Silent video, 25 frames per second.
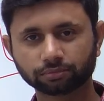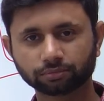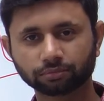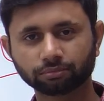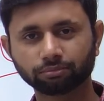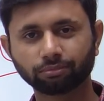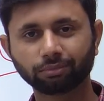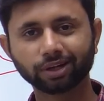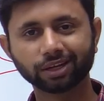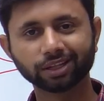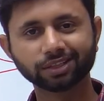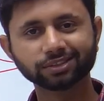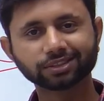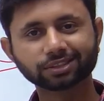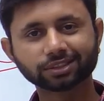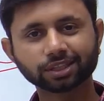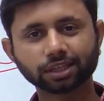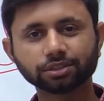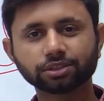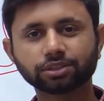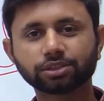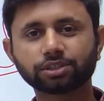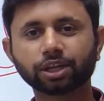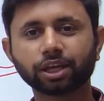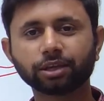But in
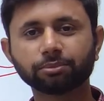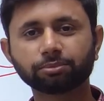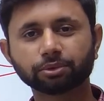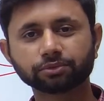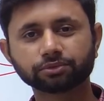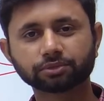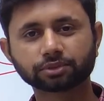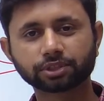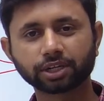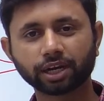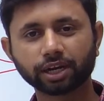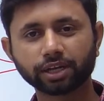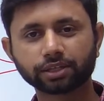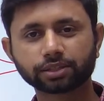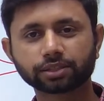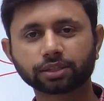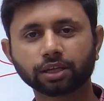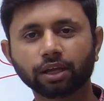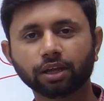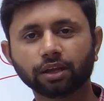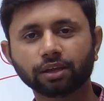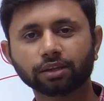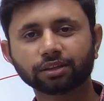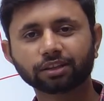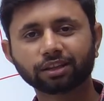such type of strikes,
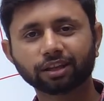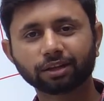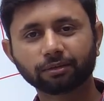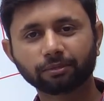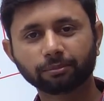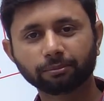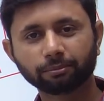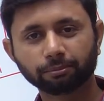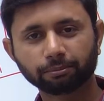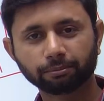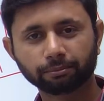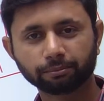the